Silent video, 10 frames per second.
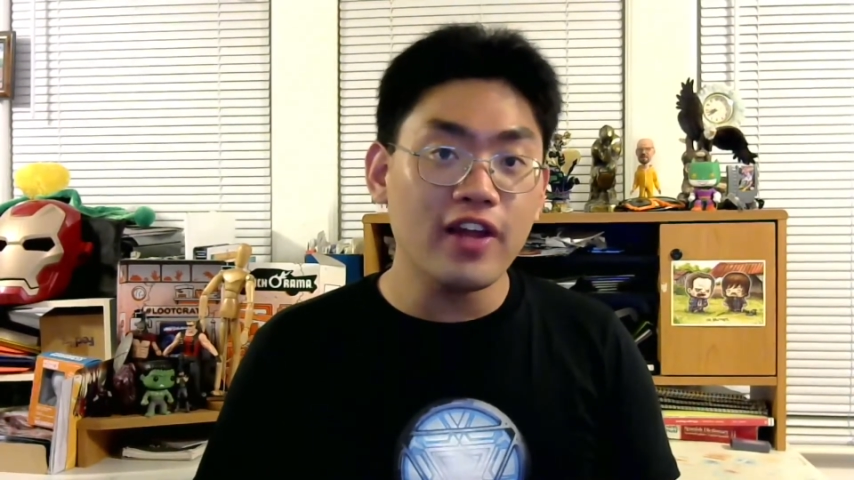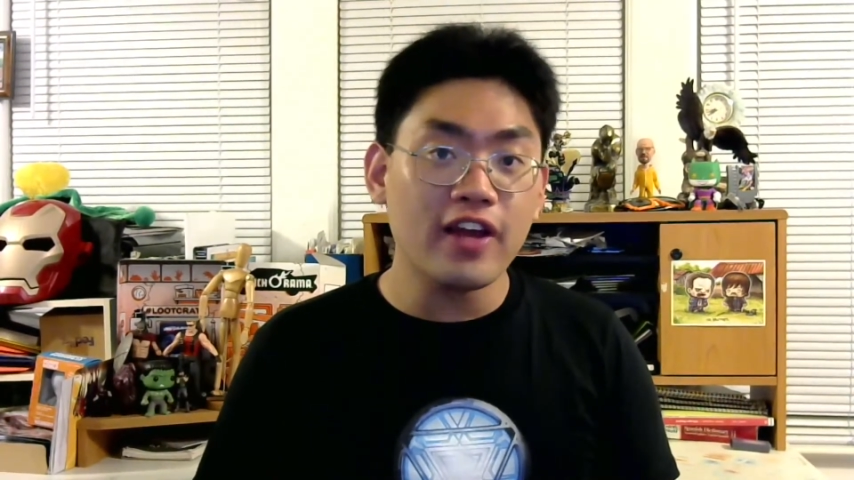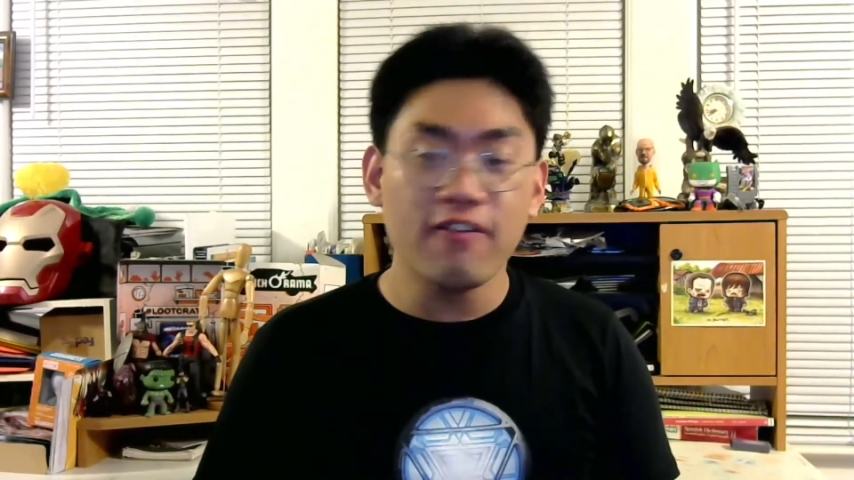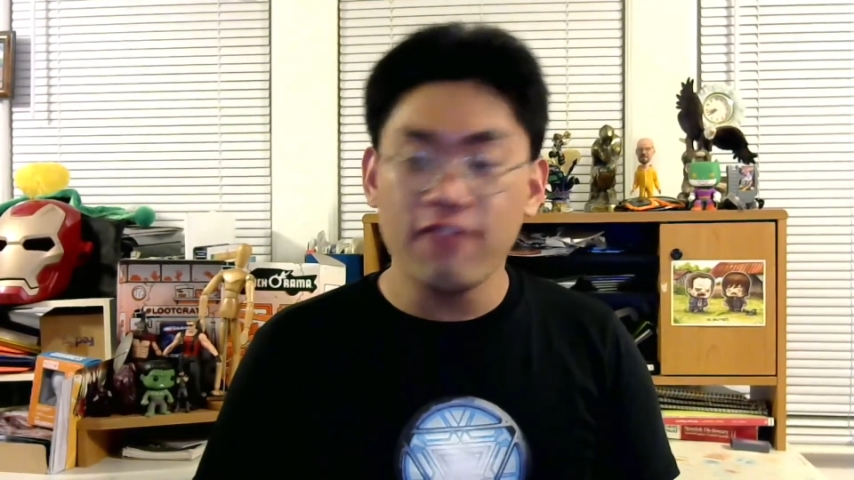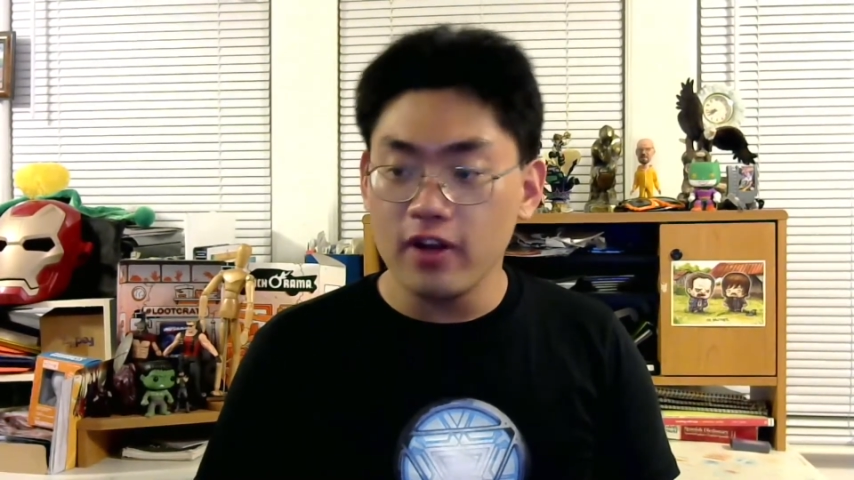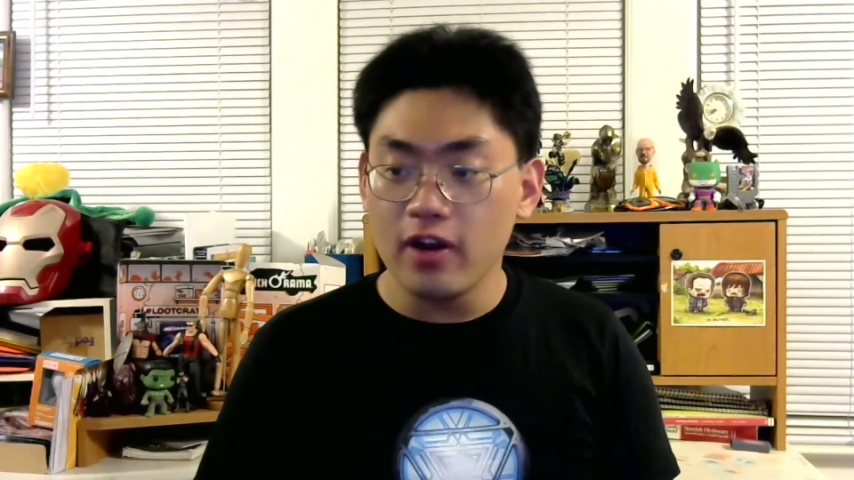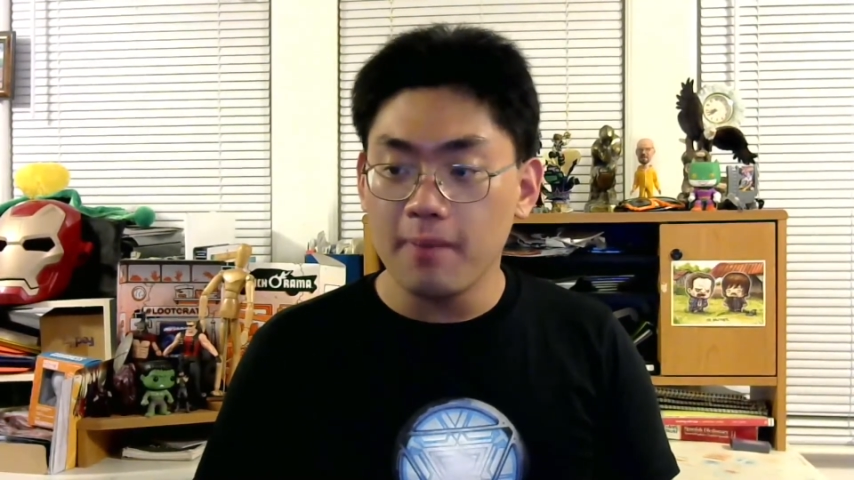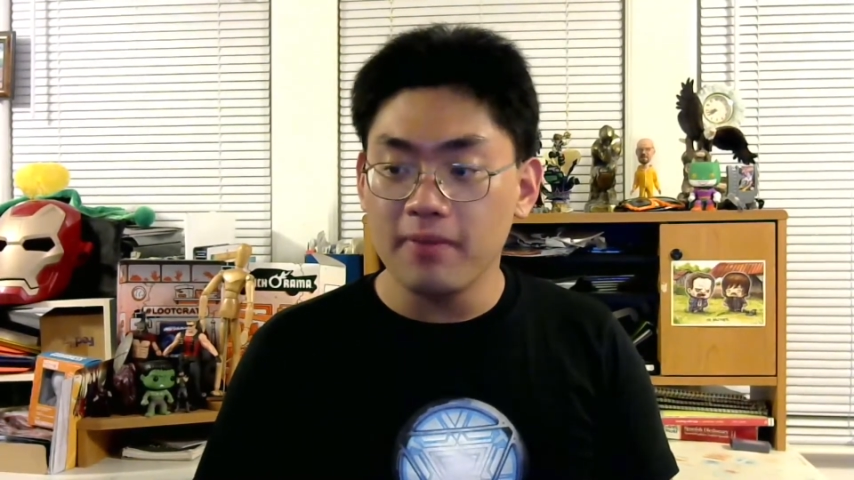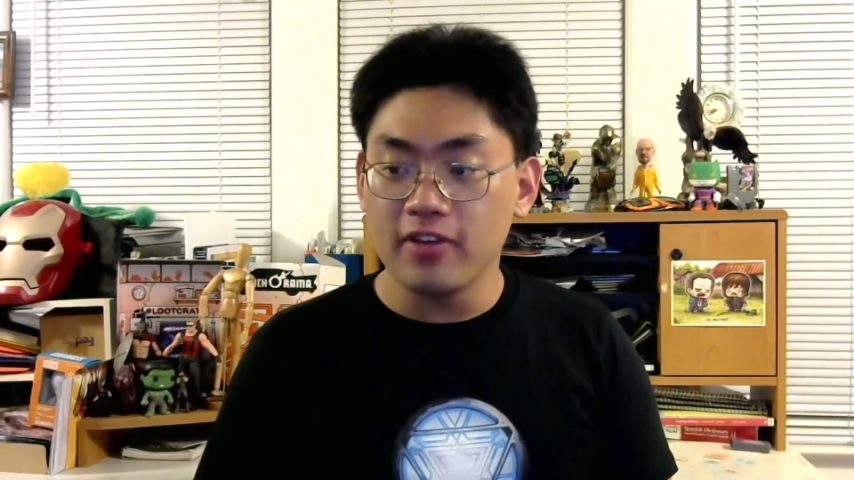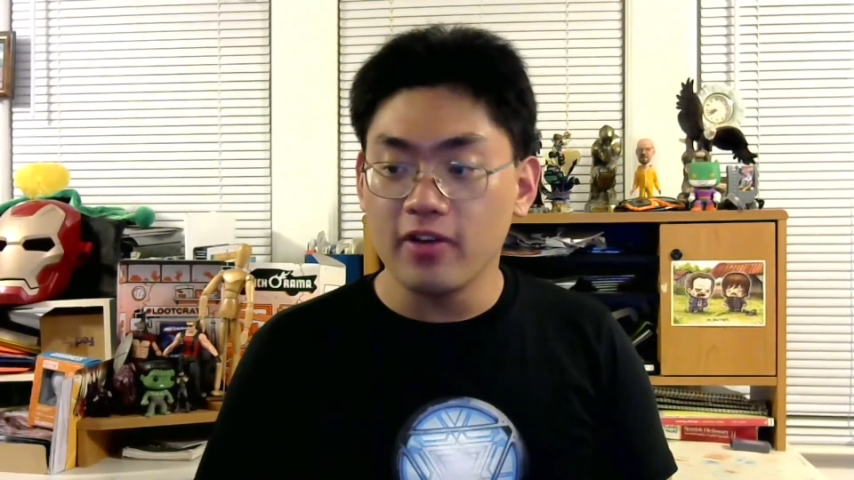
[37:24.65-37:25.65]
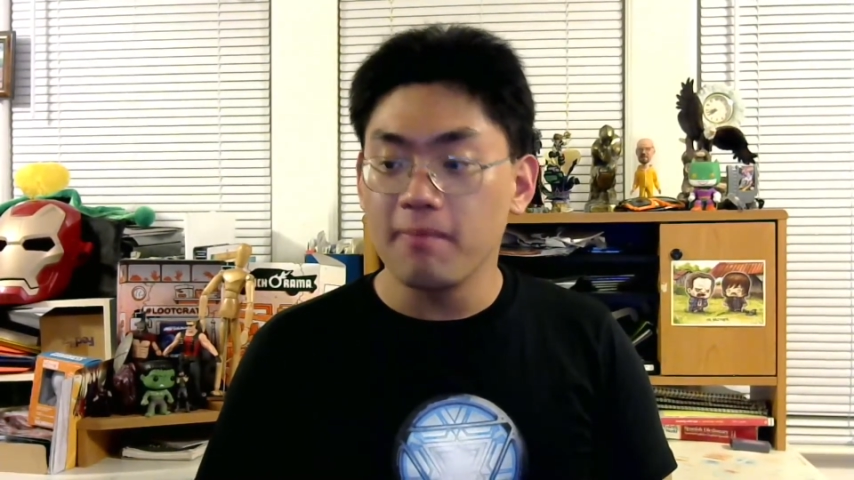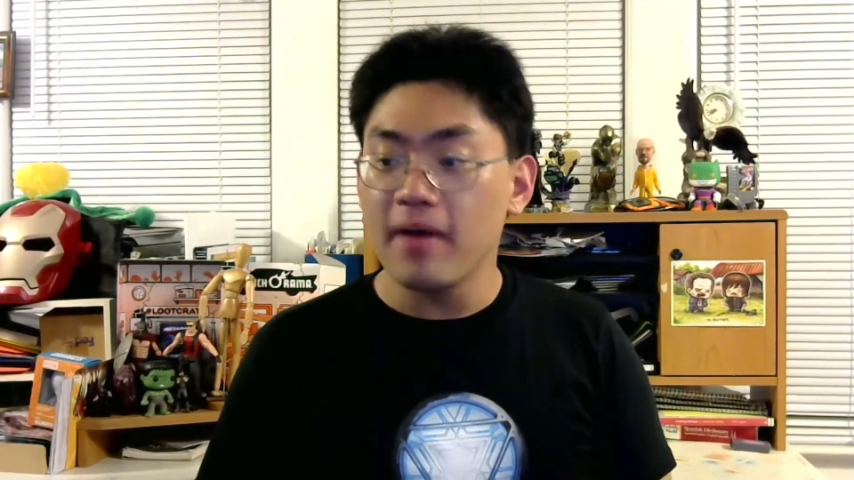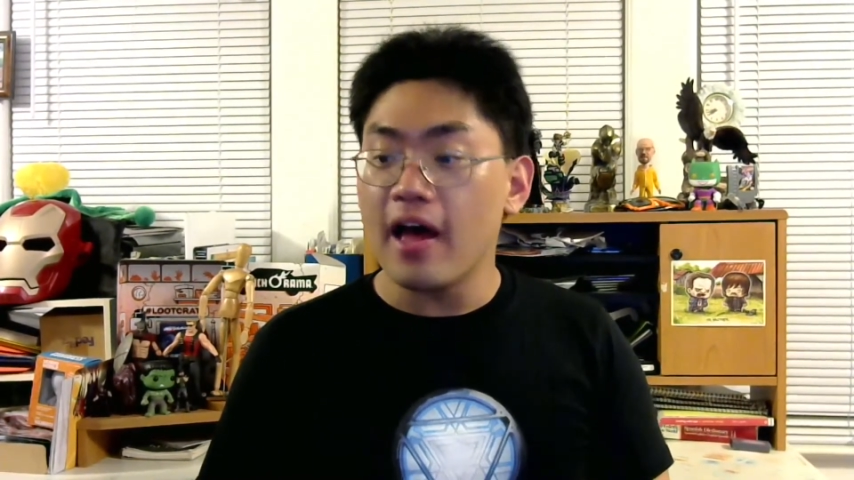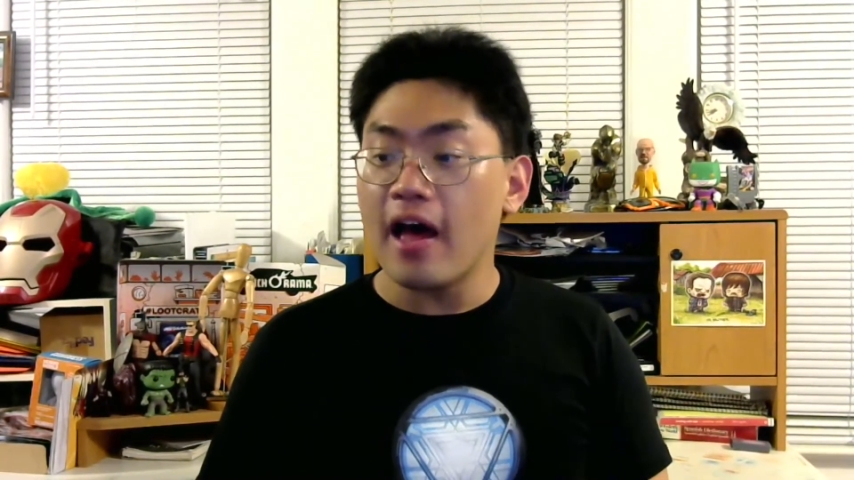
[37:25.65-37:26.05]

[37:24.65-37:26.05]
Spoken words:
like a filler episode, but